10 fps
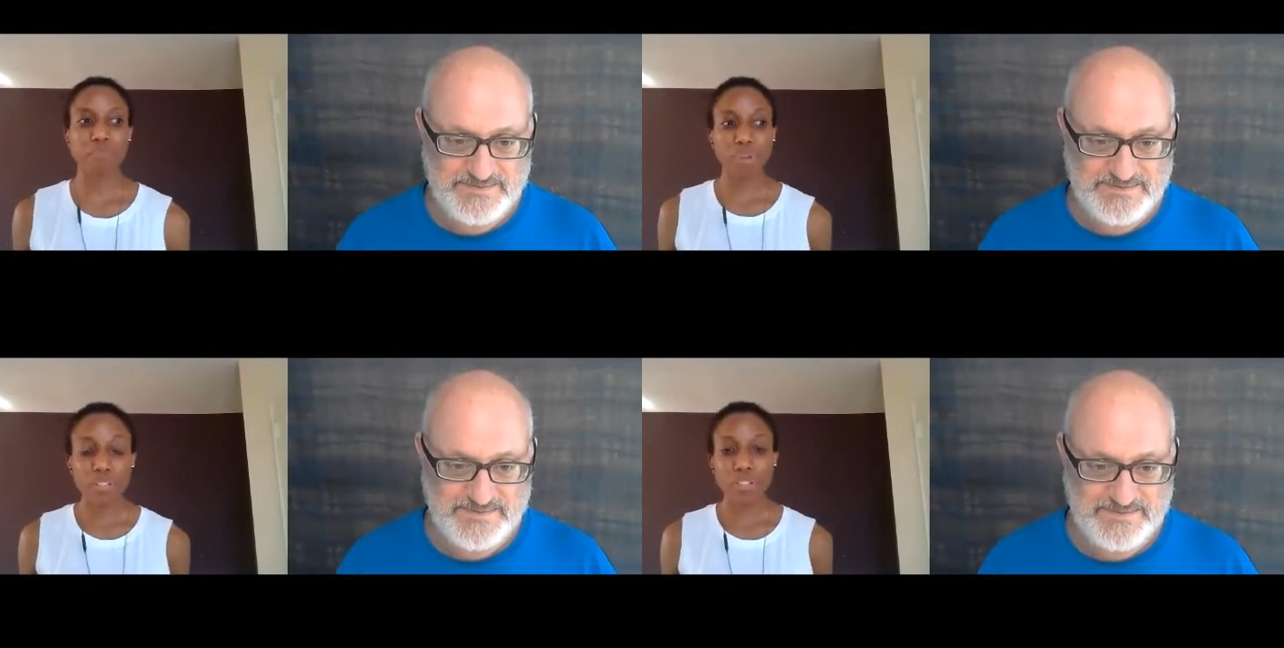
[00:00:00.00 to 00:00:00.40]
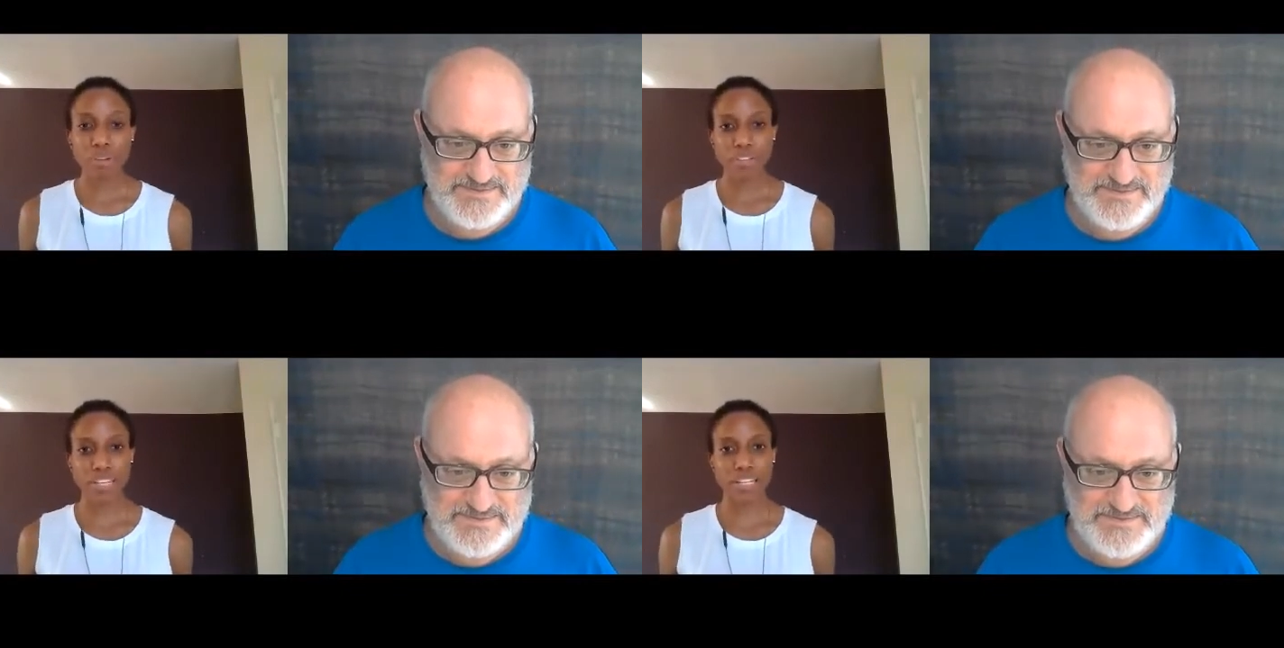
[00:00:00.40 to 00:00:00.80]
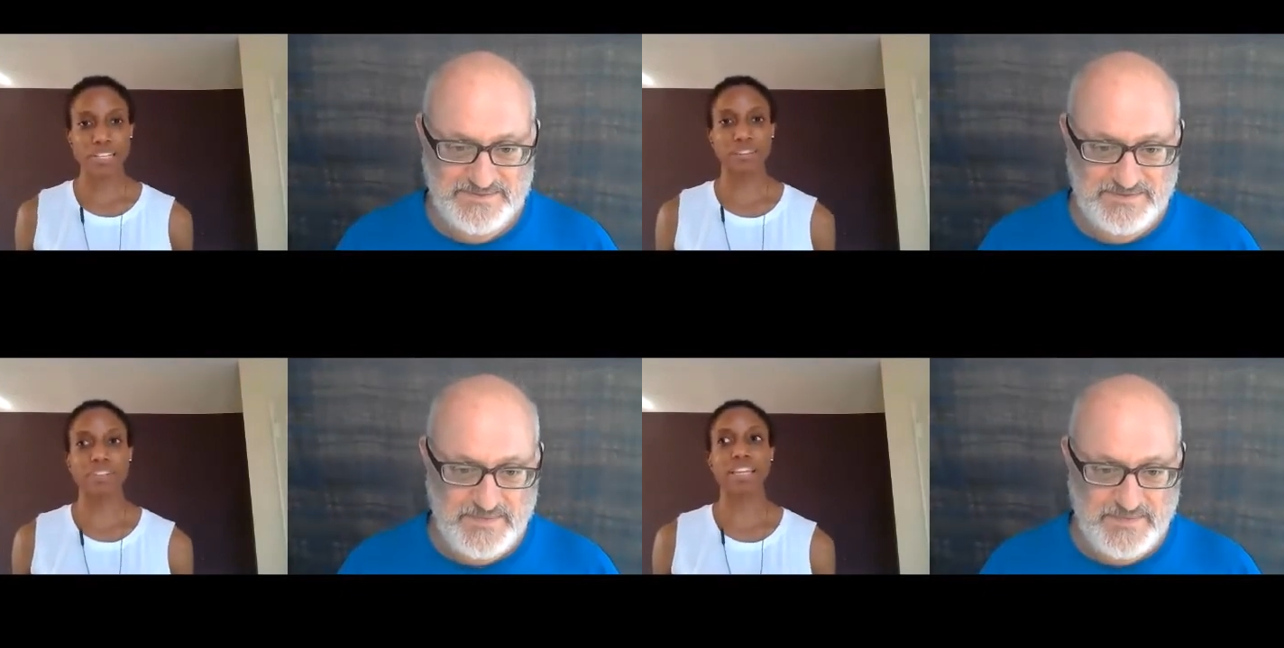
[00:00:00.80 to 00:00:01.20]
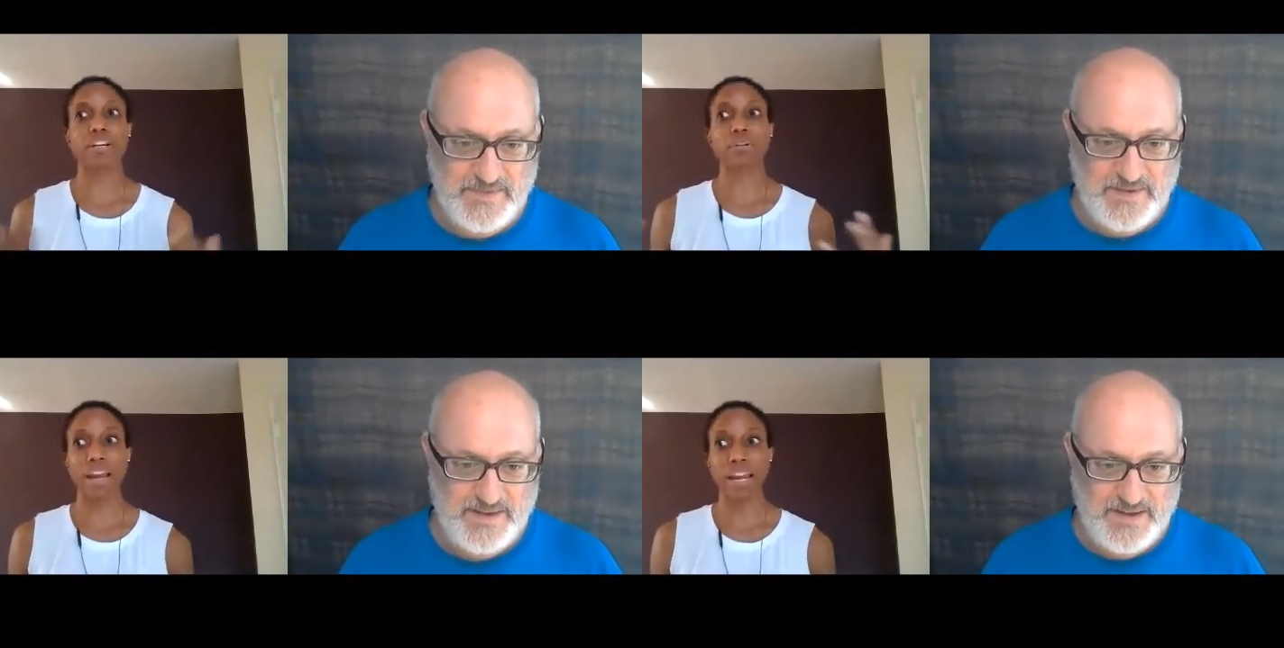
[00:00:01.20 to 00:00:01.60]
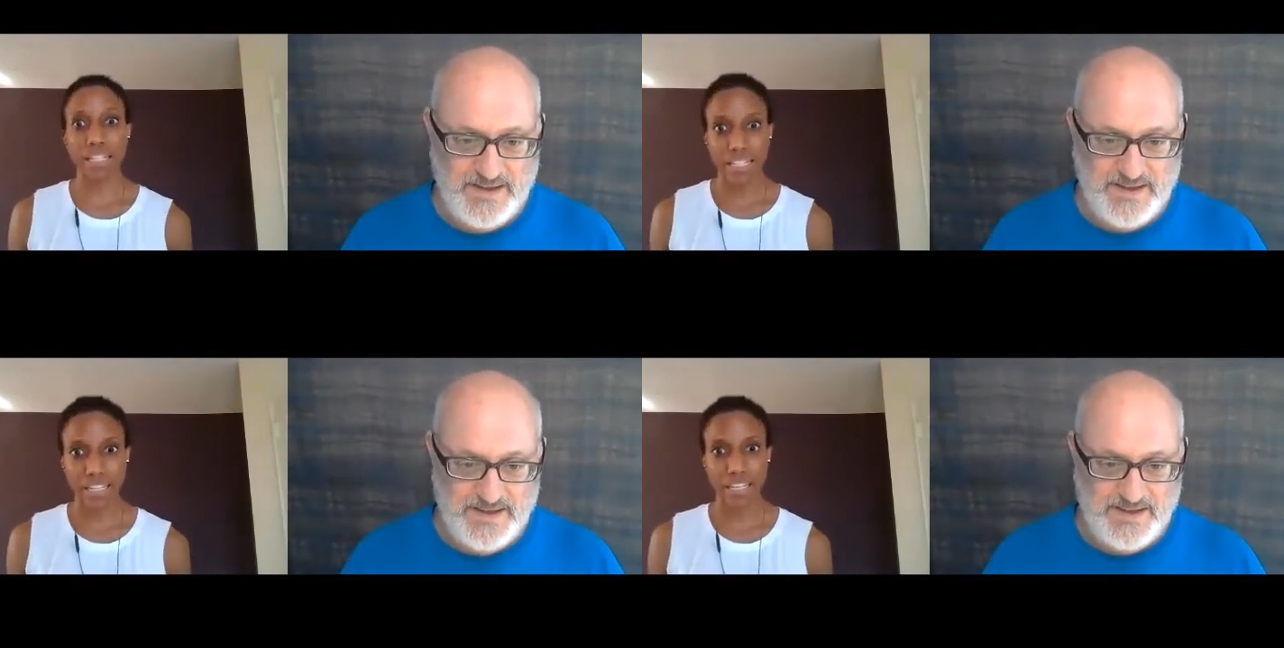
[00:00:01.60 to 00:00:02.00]
Speaker 1: built around this idea of like
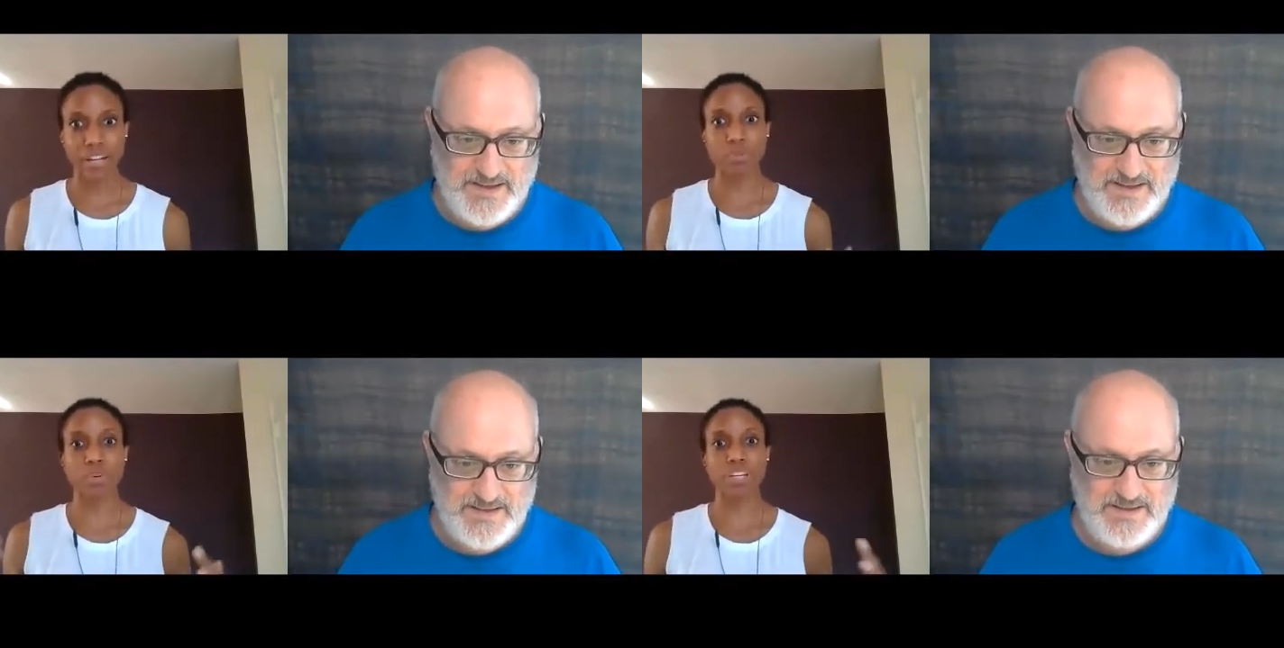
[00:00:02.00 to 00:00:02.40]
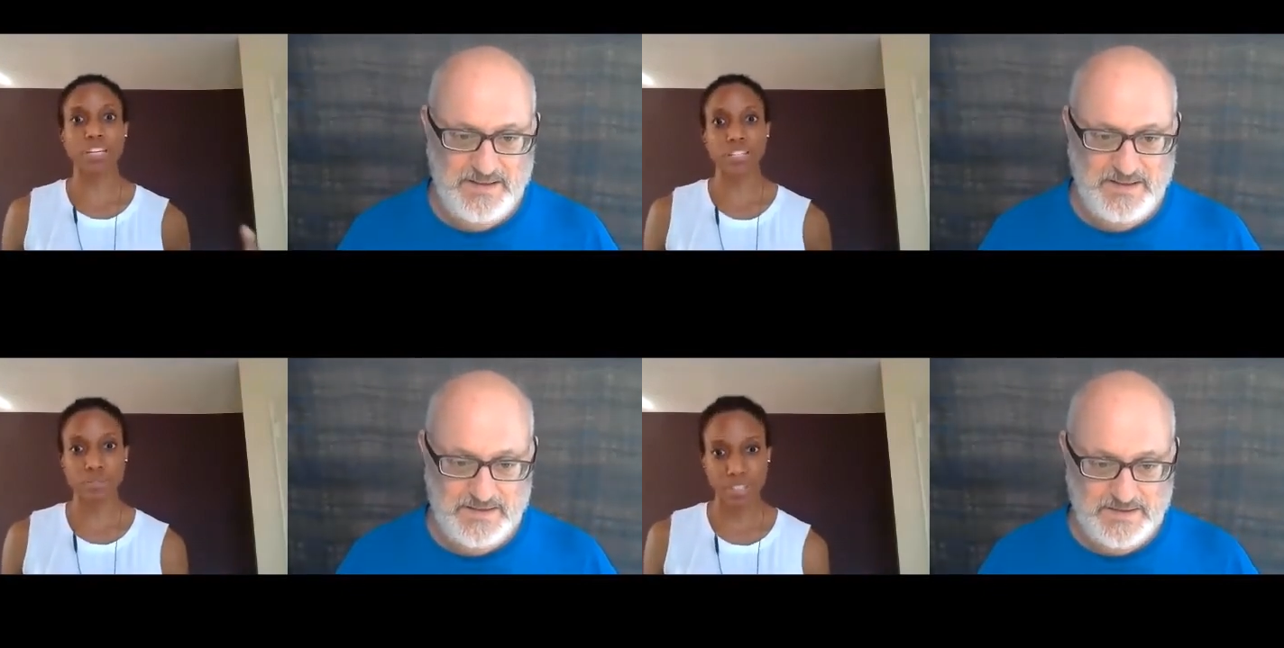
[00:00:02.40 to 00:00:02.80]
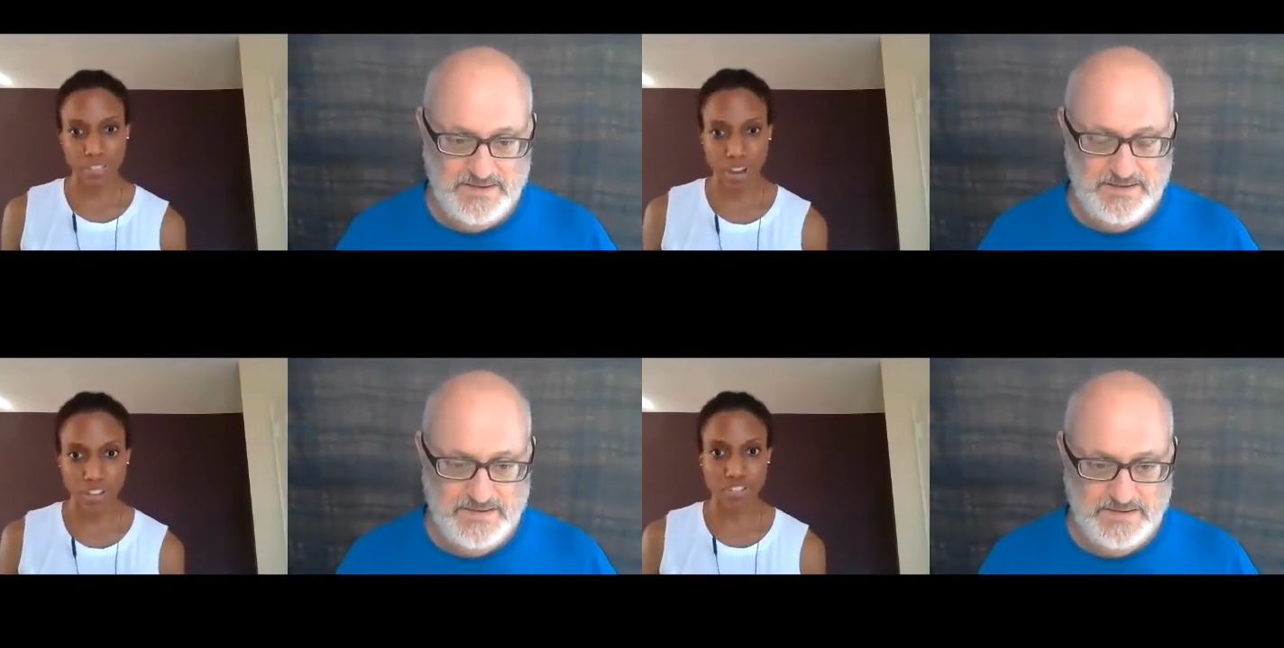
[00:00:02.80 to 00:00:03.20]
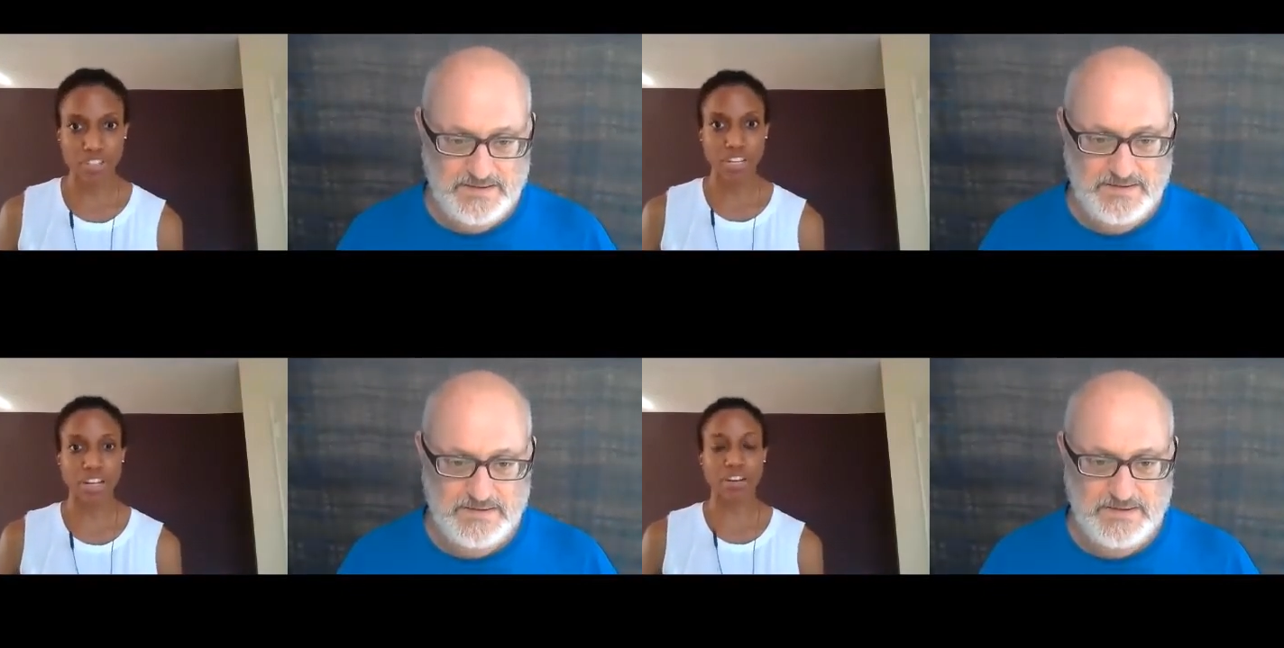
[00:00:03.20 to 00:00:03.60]
grinding and working to exhaustion,